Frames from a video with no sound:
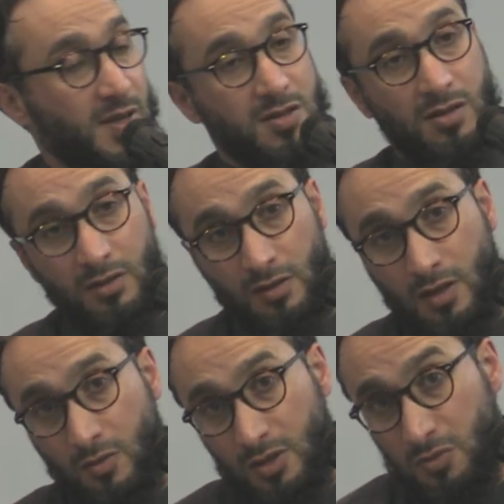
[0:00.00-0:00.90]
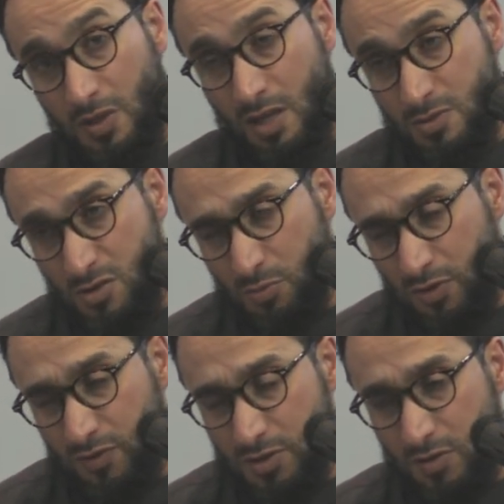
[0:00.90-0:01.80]
Ammar bin Yasir radiallahu anhu, who came to
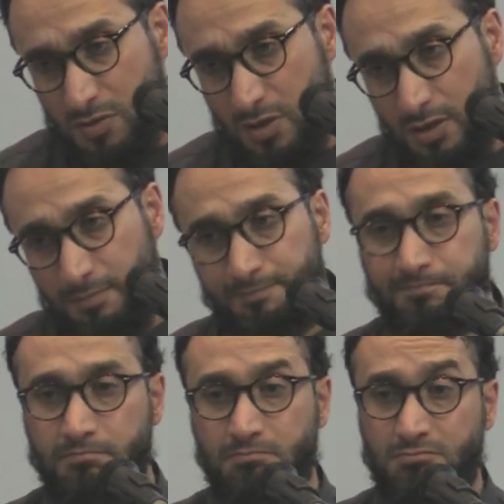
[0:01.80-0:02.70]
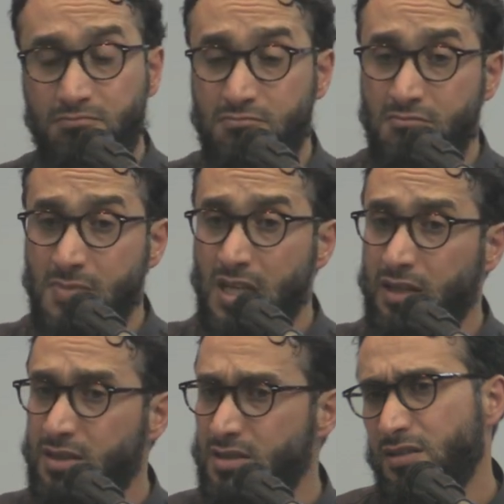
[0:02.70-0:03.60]
the Prophet sallallahu alaihi wasallam,
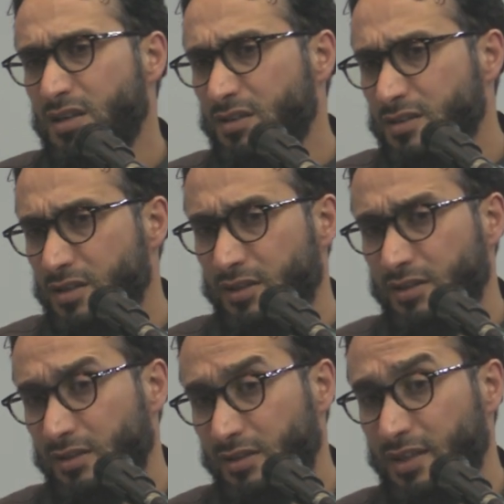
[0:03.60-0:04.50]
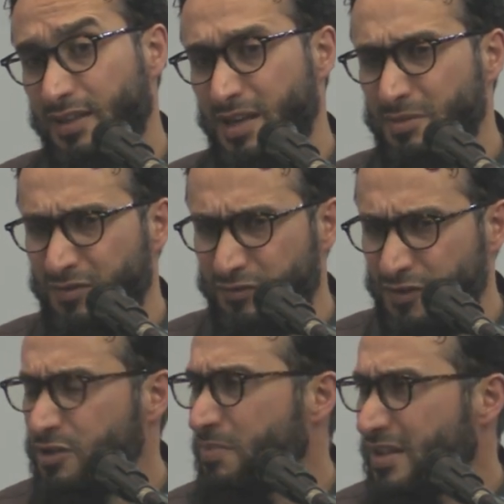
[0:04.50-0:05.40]
and he said, Ya Allah, yani, he came in
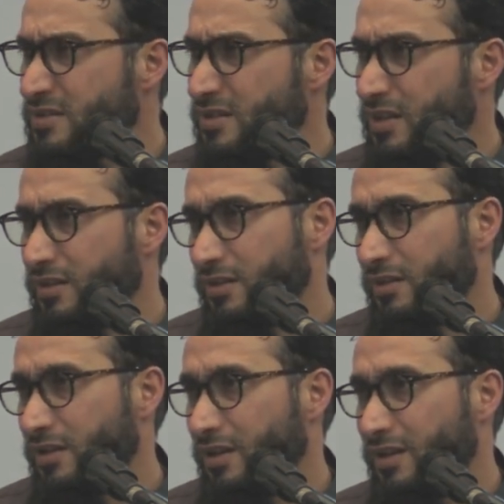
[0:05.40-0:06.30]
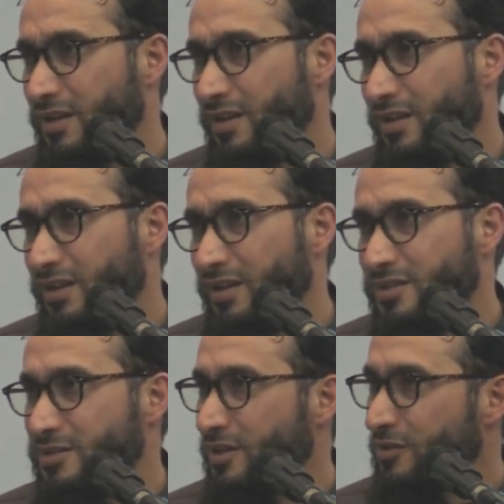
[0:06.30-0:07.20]
a very bad state.
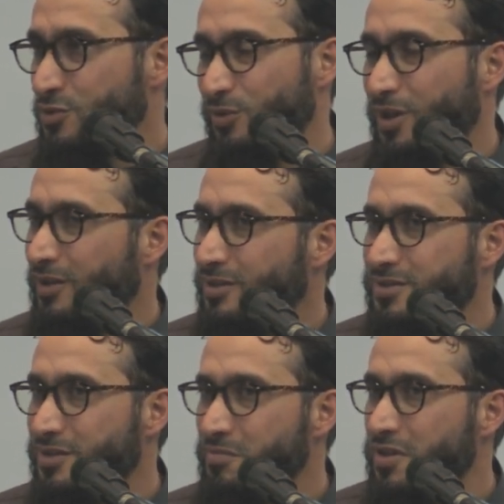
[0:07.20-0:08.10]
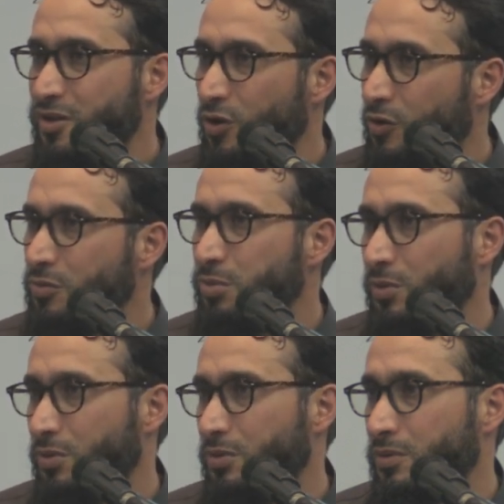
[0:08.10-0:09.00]
He said, Ya Rasulullah, I did something
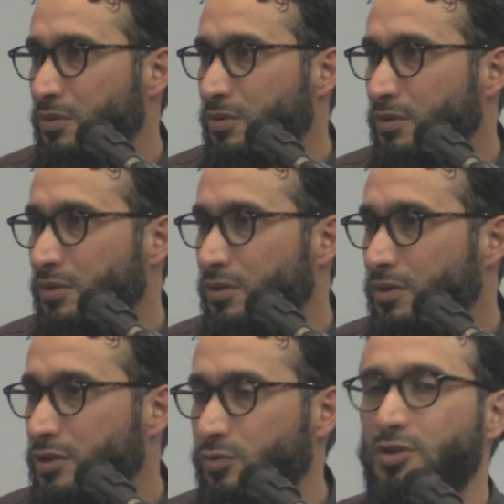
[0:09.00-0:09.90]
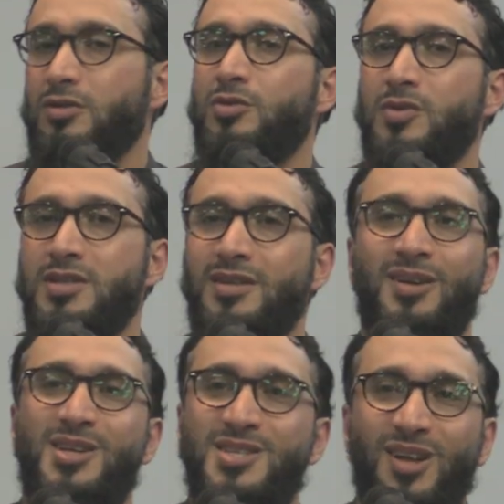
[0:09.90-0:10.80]
horrible. He said, what did you do?
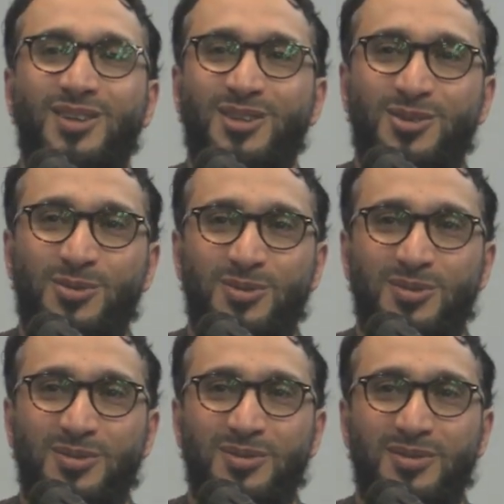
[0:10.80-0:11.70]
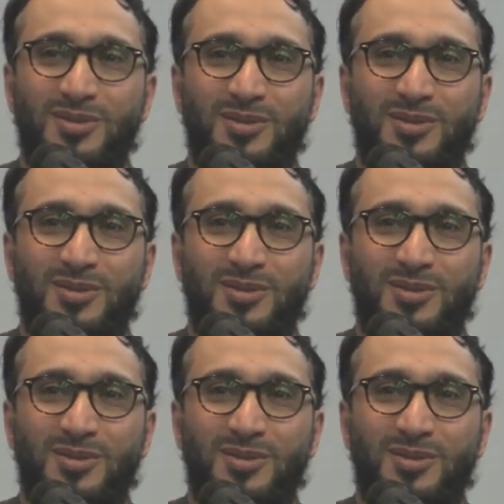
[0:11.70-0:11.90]
He said, I insulted you.